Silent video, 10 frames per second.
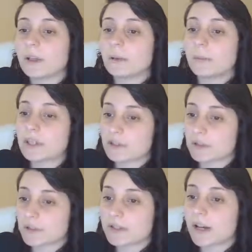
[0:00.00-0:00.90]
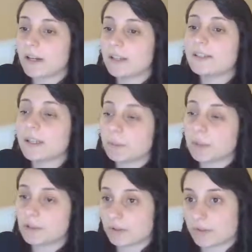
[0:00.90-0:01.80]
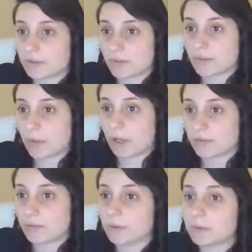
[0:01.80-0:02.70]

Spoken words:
make sure it's kind and make sure it's respectful.